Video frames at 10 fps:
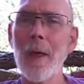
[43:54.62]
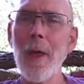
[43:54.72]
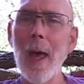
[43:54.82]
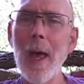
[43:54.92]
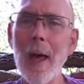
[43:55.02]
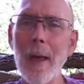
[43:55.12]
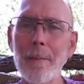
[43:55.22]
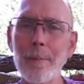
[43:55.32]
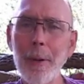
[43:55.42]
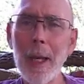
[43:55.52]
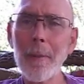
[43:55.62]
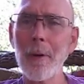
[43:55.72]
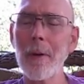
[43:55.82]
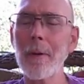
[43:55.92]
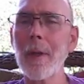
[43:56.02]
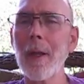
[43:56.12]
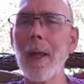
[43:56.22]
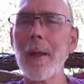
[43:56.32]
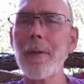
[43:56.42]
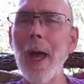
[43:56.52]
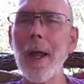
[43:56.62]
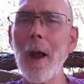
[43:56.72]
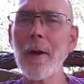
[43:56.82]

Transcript: that people that